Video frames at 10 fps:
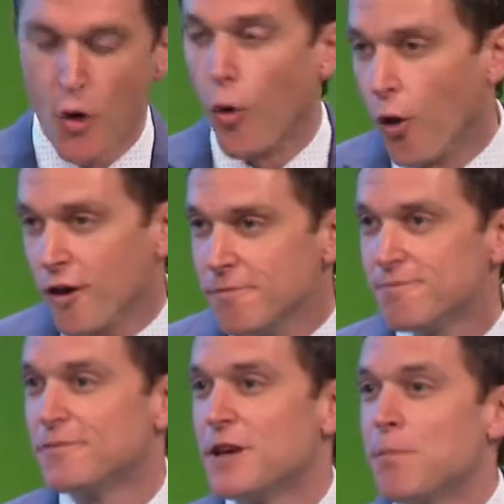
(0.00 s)
Or
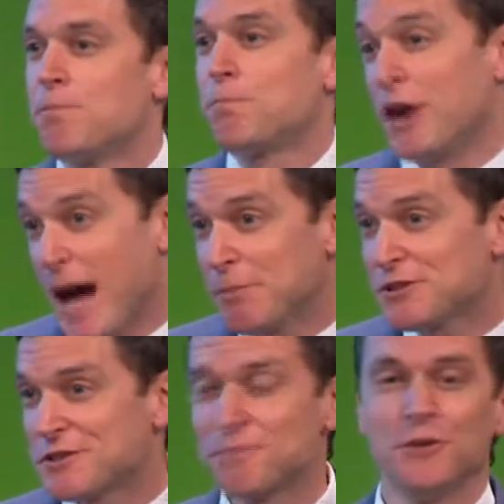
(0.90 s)

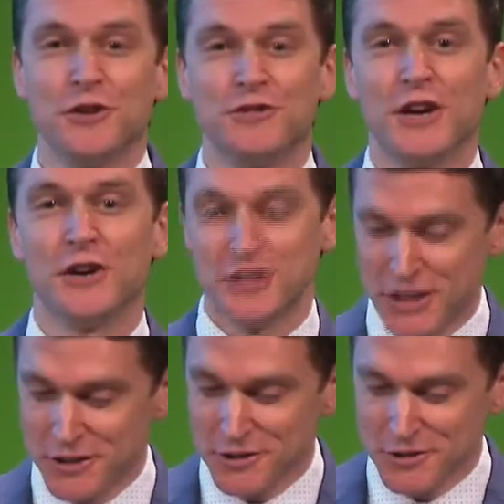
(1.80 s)
perhaps because they are
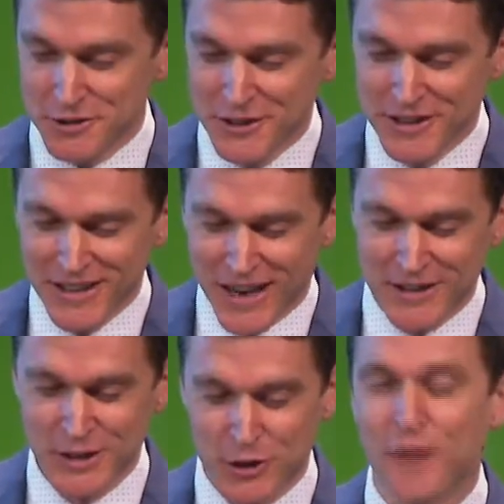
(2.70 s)
teens, and
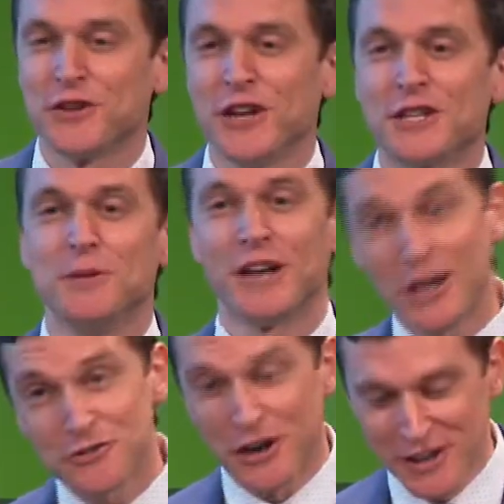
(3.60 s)
teens often like to be
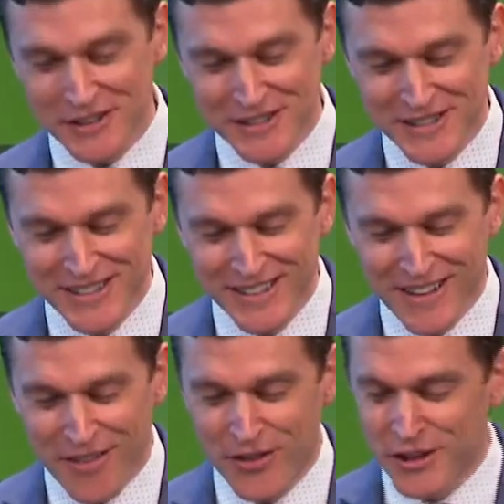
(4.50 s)
contrary,
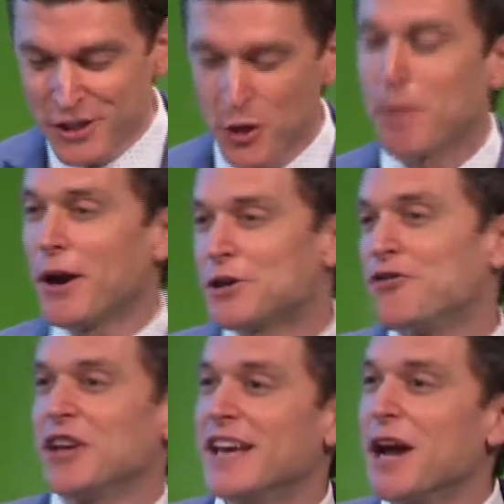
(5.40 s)
they see their parents
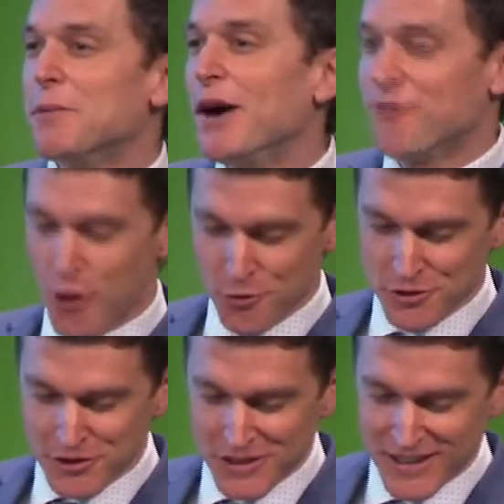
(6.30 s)
freaking out about
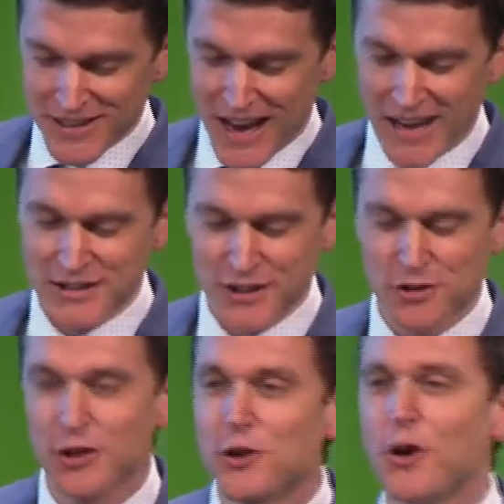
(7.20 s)
phones and
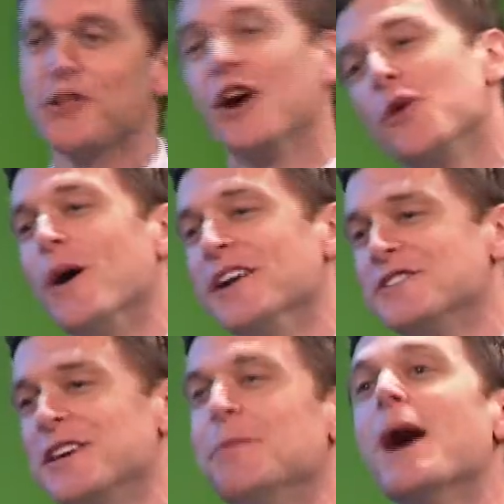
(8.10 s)
instinctually are going the other way to
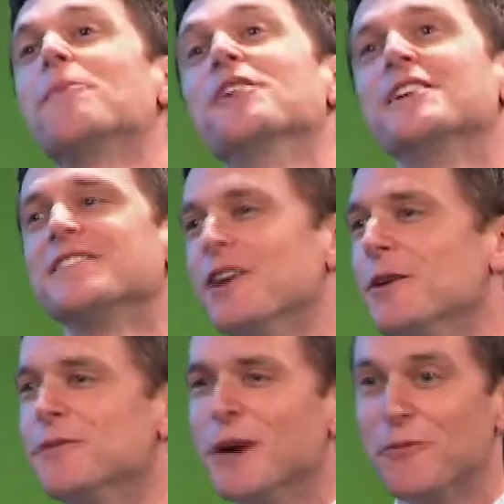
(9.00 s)
say, Mom, really,
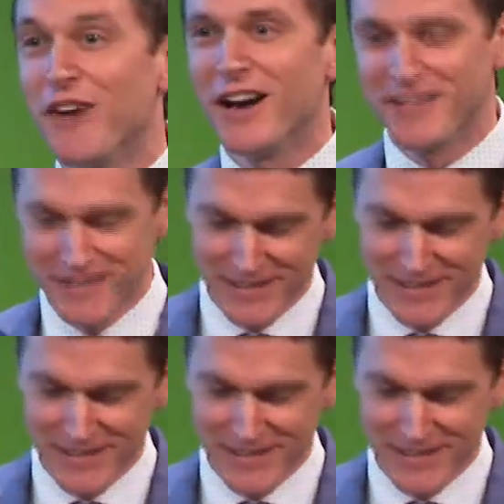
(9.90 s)
no, I'm fine.